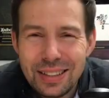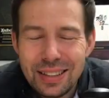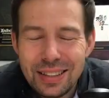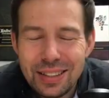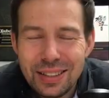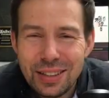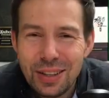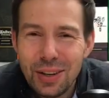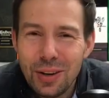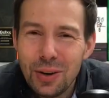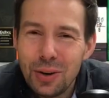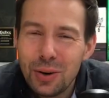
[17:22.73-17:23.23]

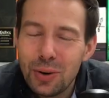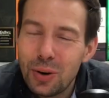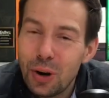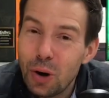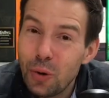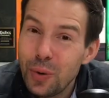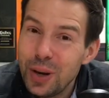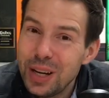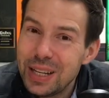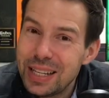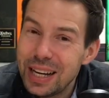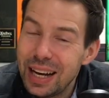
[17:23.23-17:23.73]
So,
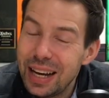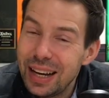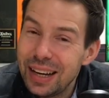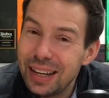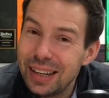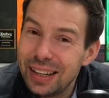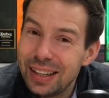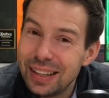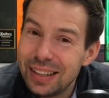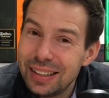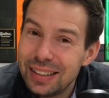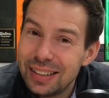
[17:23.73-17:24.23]
are we
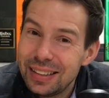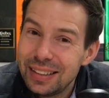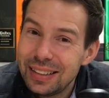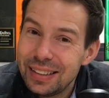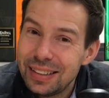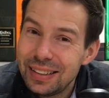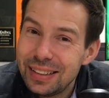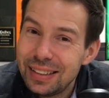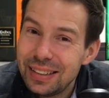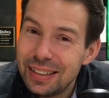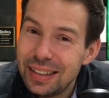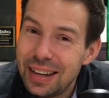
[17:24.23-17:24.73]
done?
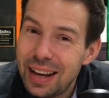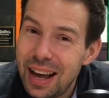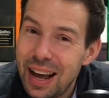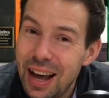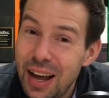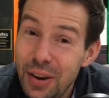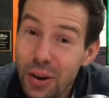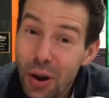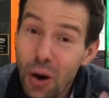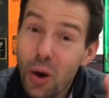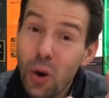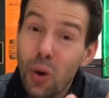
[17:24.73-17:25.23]

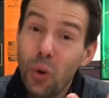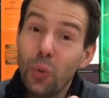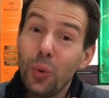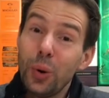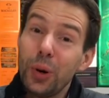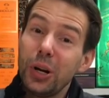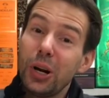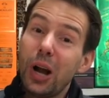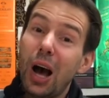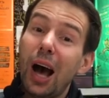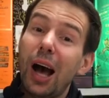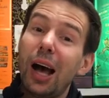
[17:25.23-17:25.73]
No,
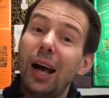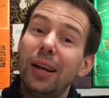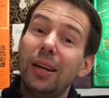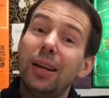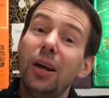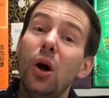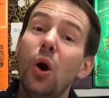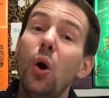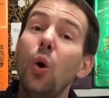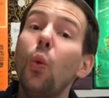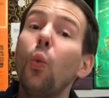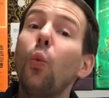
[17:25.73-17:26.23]
we're not!
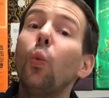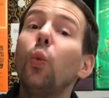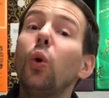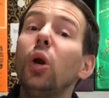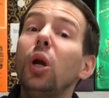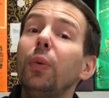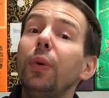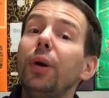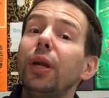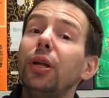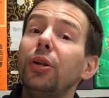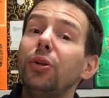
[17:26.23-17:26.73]

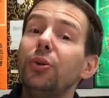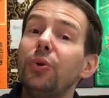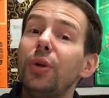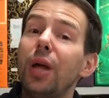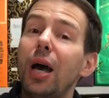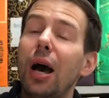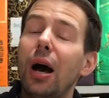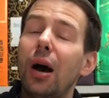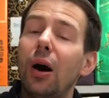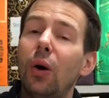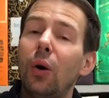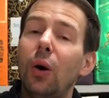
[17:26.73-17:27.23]
What are we going to do
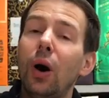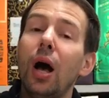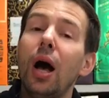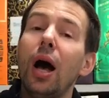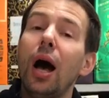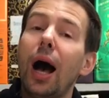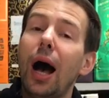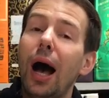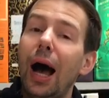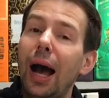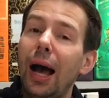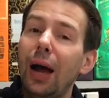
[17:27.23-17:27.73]
now?
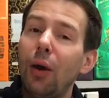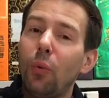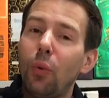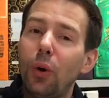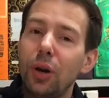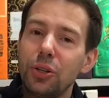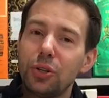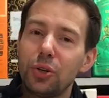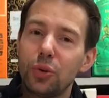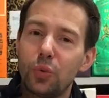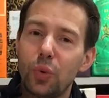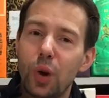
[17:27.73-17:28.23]
I
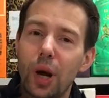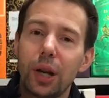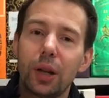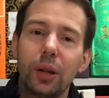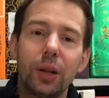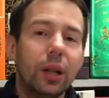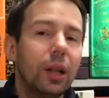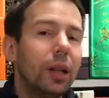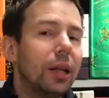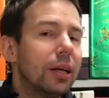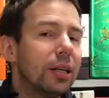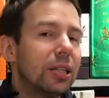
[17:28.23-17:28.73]
want to run a
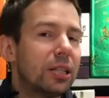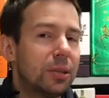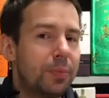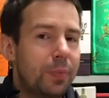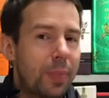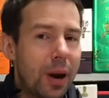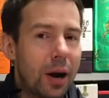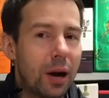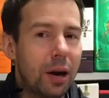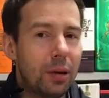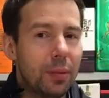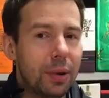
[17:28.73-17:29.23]
little
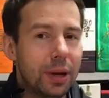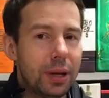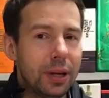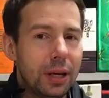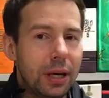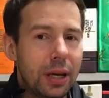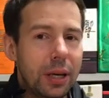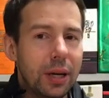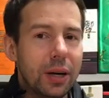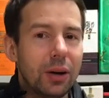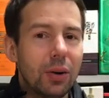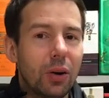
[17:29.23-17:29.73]
experiment
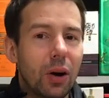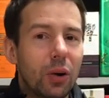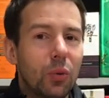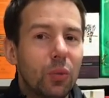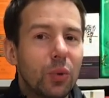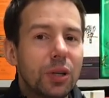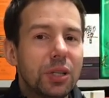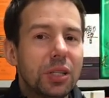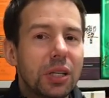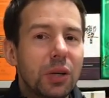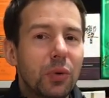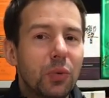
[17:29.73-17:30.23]
here on
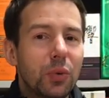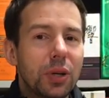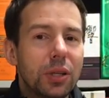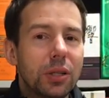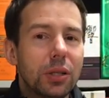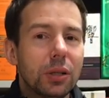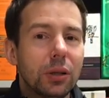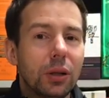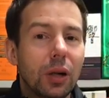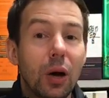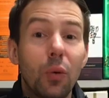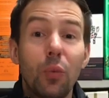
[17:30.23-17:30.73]
Whisky
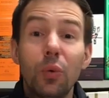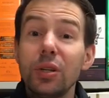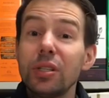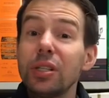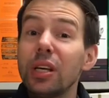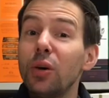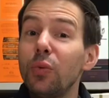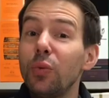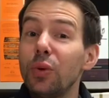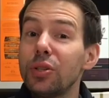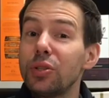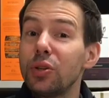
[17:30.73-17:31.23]
Whistle, a
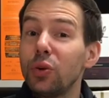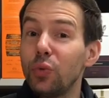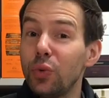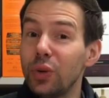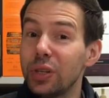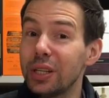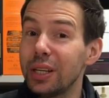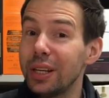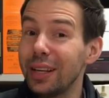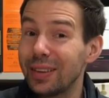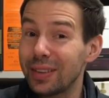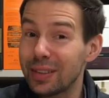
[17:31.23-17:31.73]
Whisky Whistle
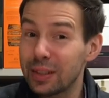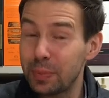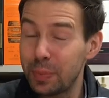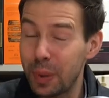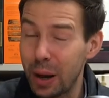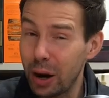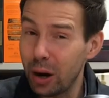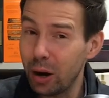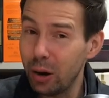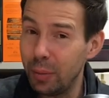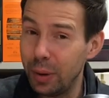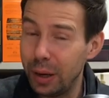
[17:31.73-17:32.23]
Whisky
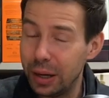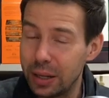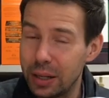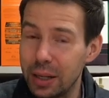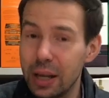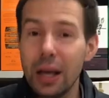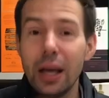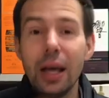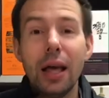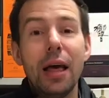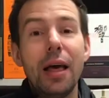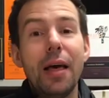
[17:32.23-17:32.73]
experiment.
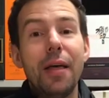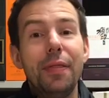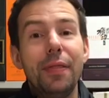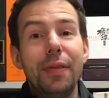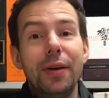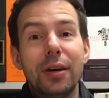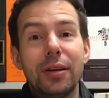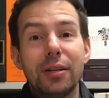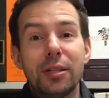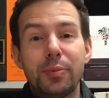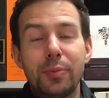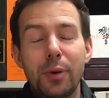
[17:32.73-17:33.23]

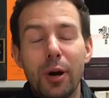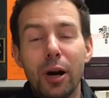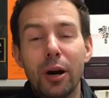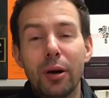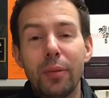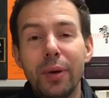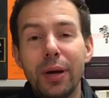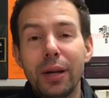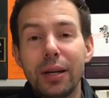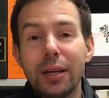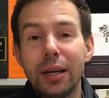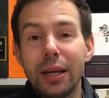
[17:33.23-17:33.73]
The
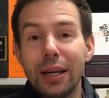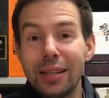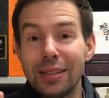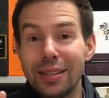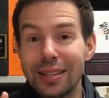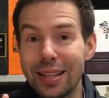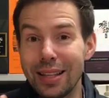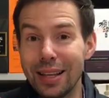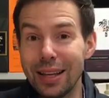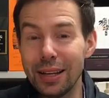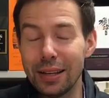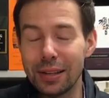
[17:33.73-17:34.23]
experiment
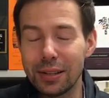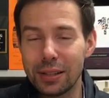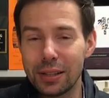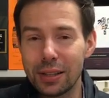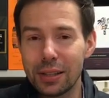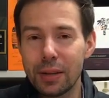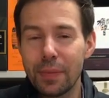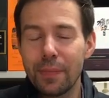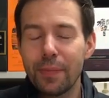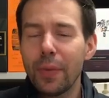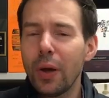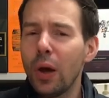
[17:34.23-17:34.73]
is
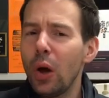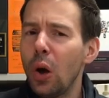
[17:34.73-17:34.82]
this.